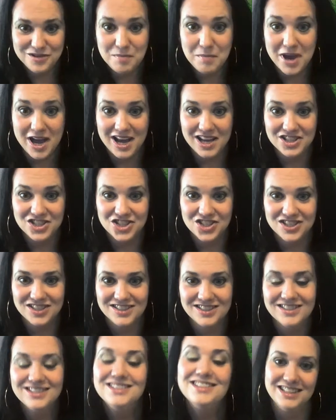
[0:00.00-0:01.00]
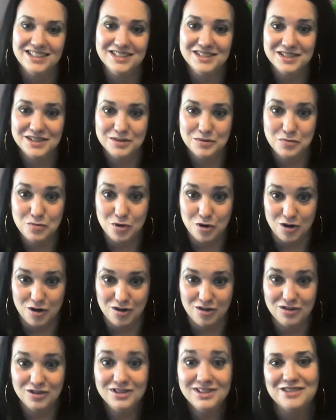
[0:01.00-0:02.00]
you imagine this
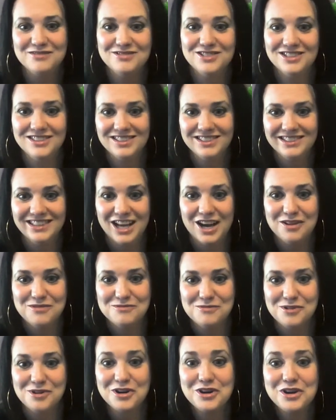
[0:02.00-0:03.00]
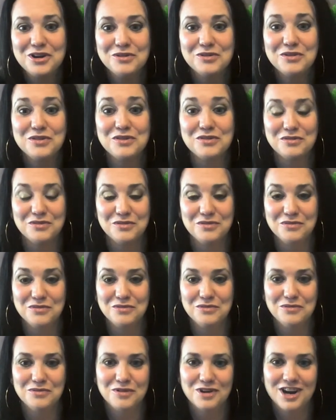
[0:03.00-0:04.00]
world, I will now walk you
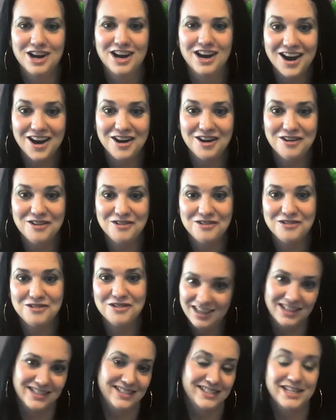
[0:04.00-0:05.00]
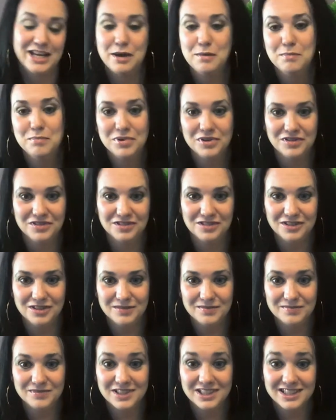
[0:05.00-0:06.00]
through how a
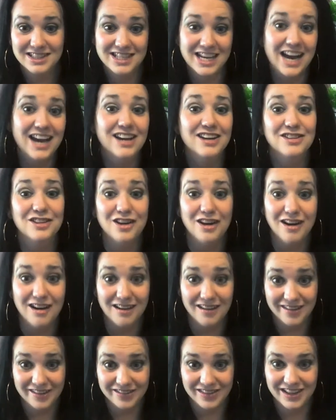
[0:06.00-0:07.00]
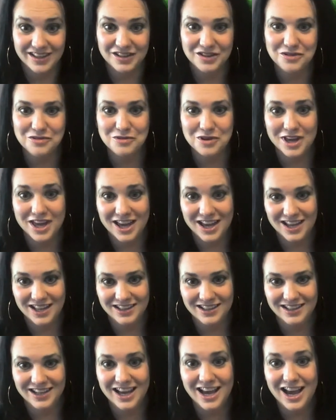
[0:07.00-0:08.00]
sample dialogue that you
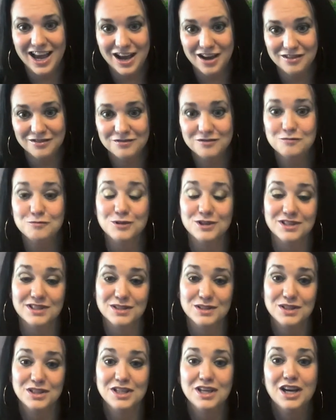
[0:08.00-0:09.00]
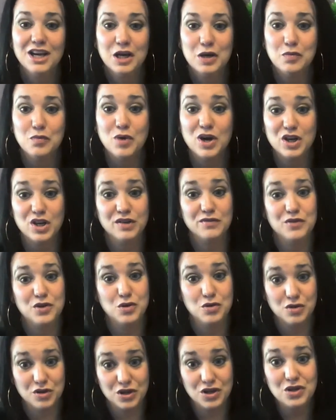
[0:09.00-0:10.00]
can have with one
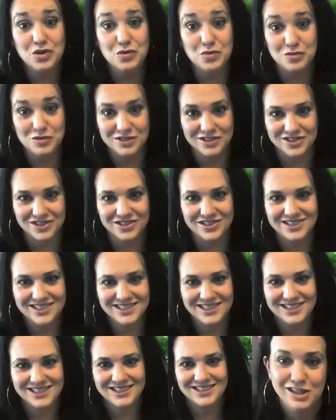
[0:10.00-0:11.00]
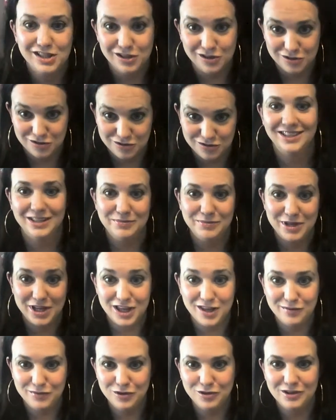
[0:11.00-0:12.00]
of your accusers. So let me
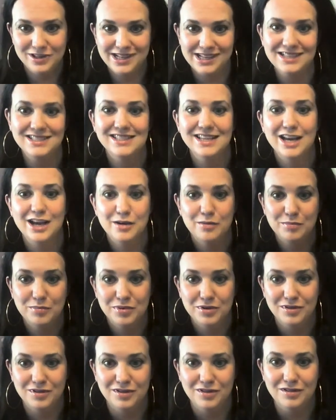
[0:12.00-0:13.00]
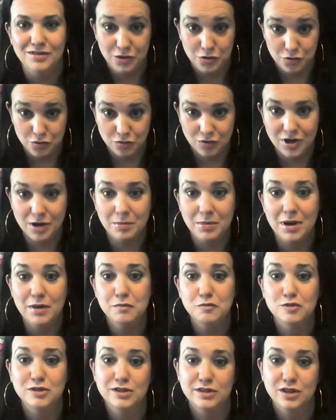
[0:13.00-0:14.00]
give you an example. You come up
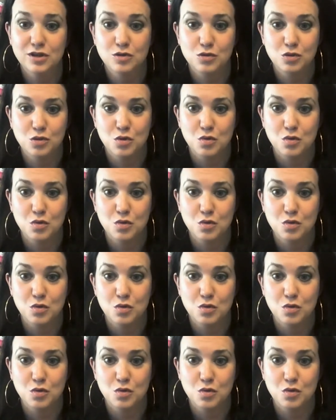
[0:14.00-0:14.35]
with your